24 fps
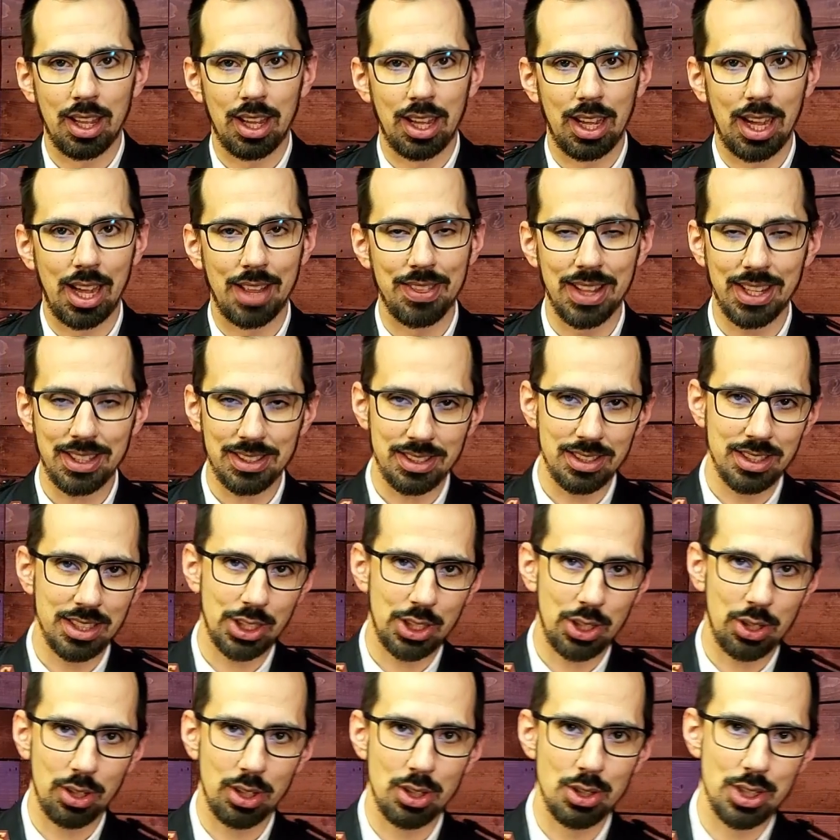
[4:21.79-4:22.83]
And that's an
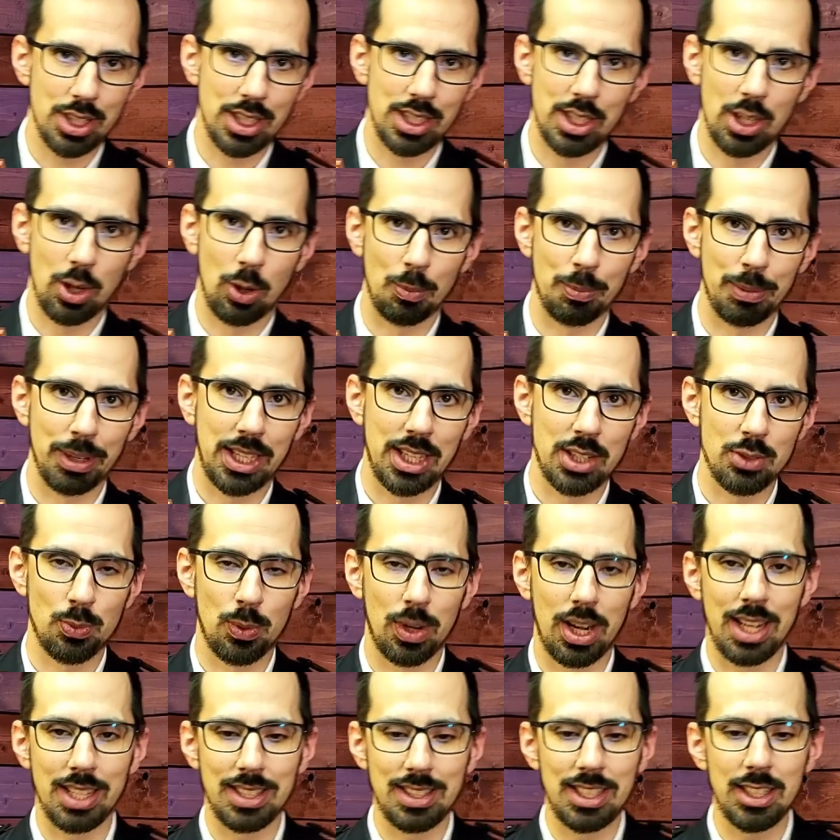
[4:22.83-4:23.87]
encouraging note, because what
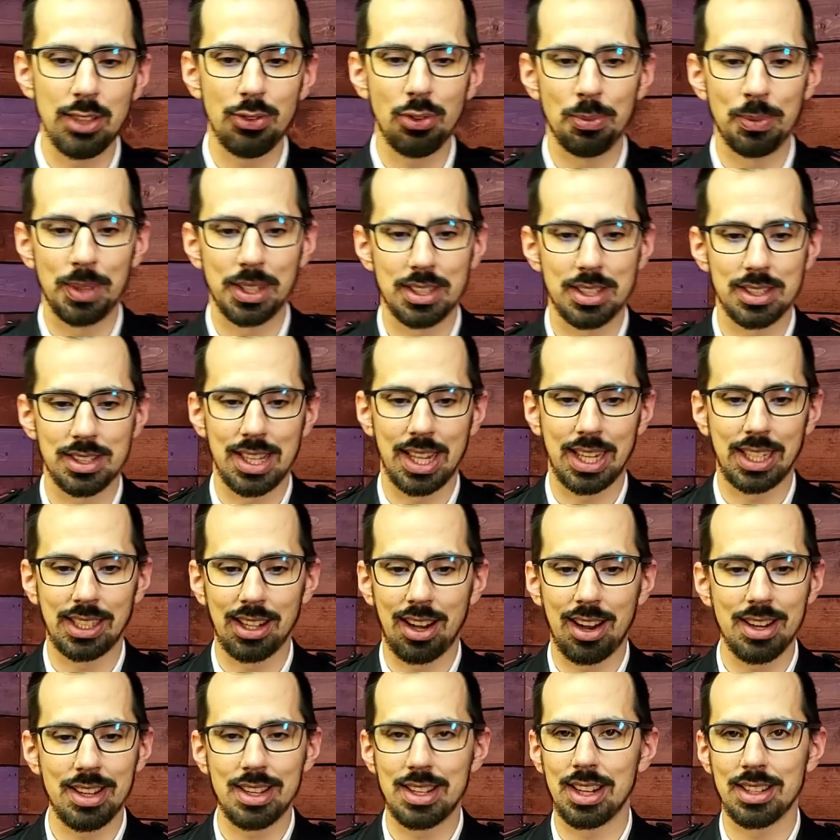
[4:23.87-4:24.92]
I see from this is that
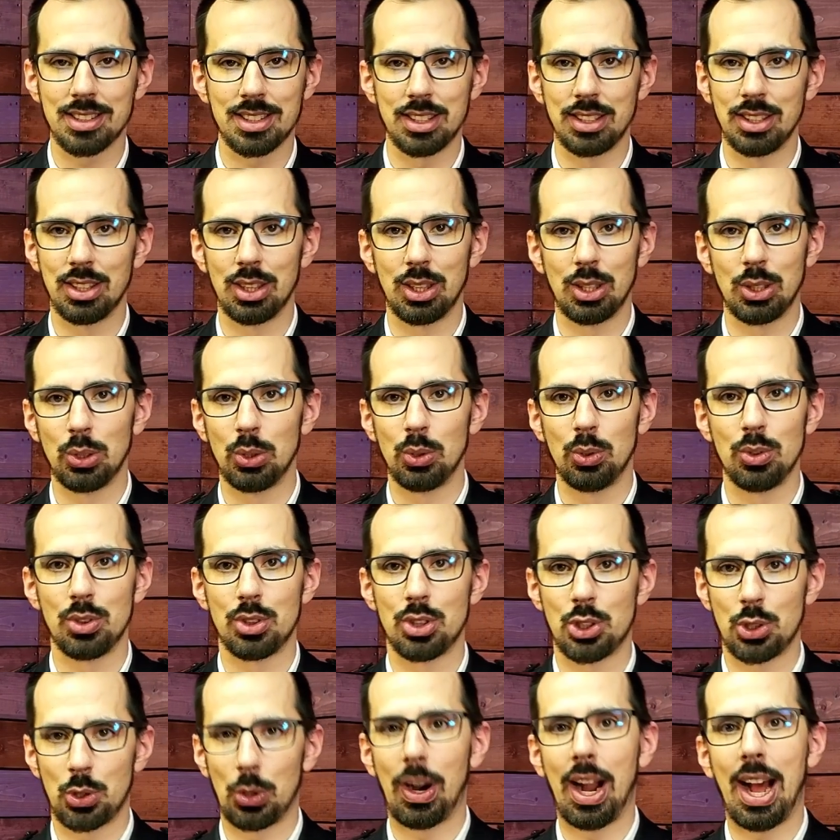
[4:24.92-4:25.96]
God doesn't lose
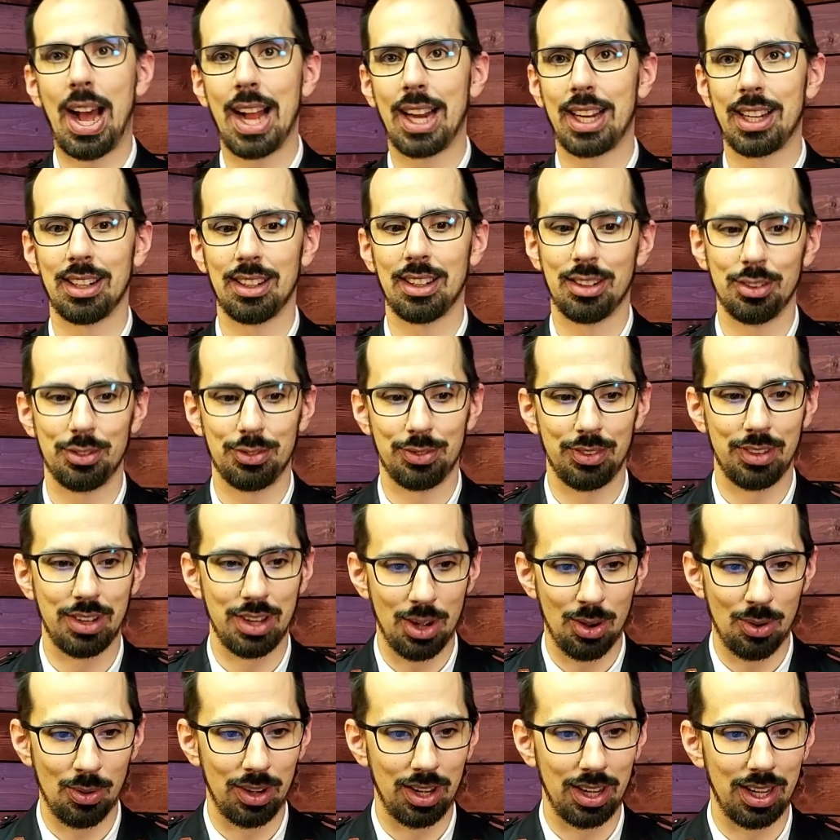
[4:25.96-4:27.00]
track of
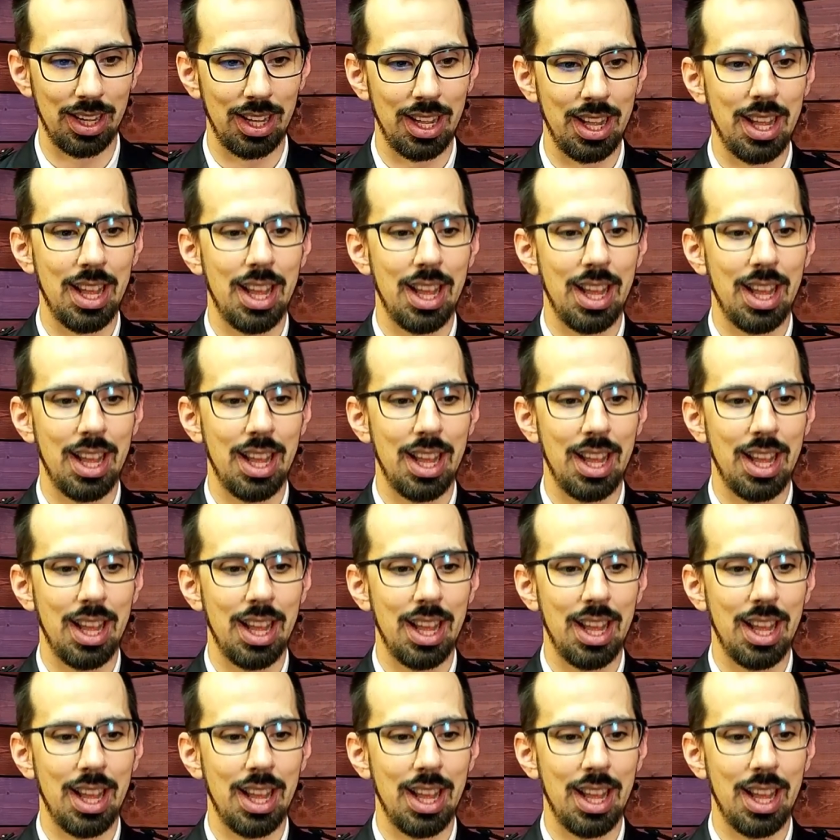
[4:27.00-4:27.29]
Noah.